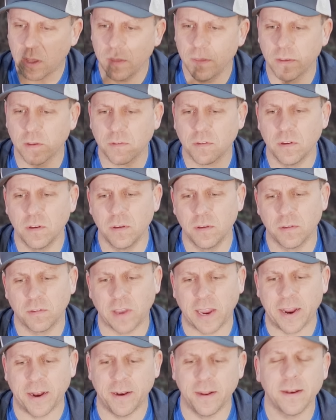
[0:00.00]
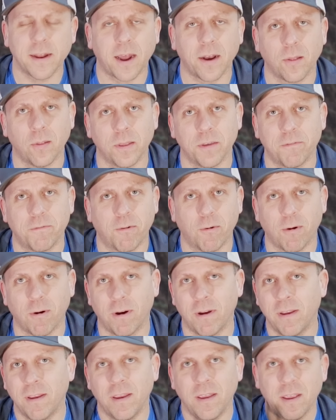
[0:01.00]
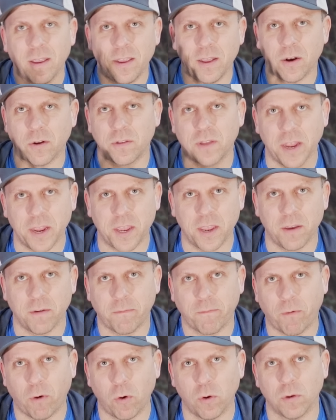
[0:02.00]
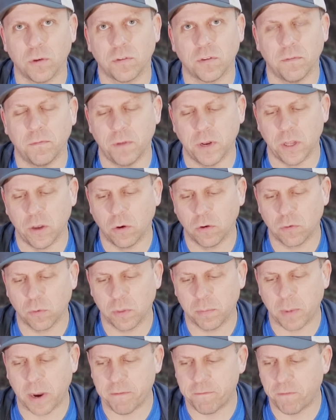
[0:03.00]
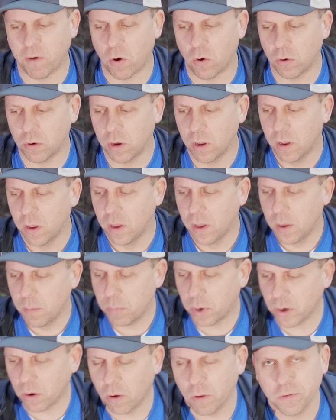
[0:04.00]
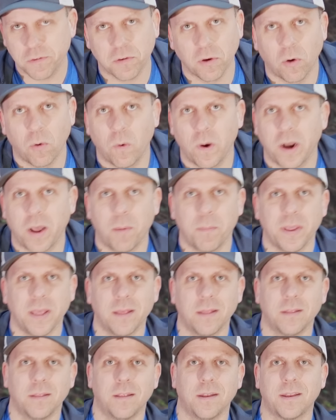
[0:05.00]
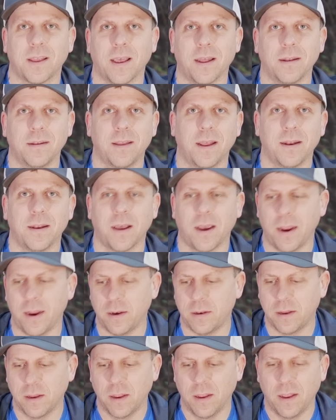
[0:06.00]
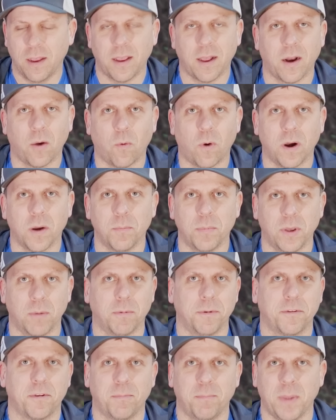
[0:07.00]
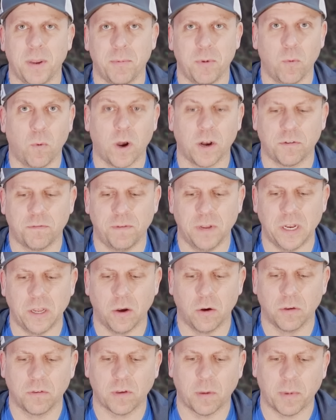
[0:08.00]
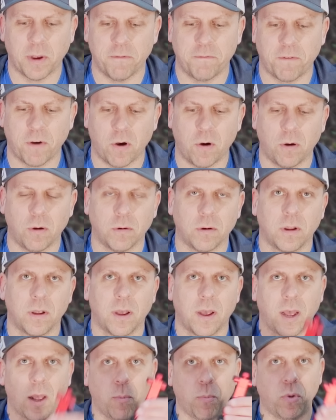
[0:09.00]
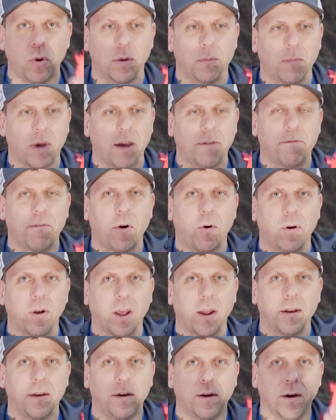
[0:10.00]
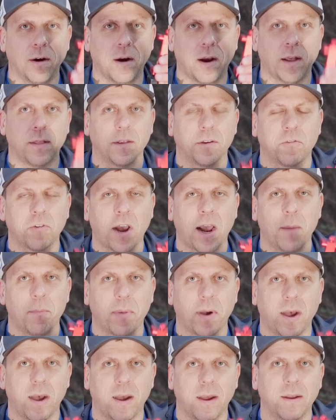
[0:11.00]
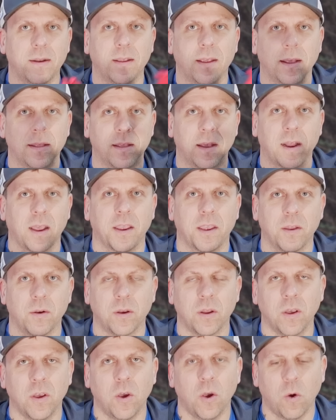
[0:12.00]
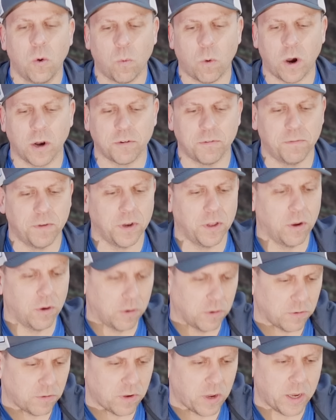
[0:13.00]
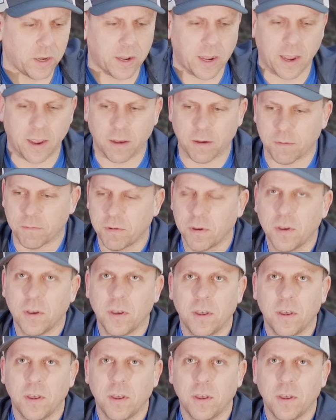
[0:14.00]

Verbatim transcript: This is handy not only for, you know, taking photos and videos with my phone, but also when I'm in the tent at night and I wanna be able to maybe watch videos on my phone, I'll put my phone on here on the tripod and then I can watch videos and have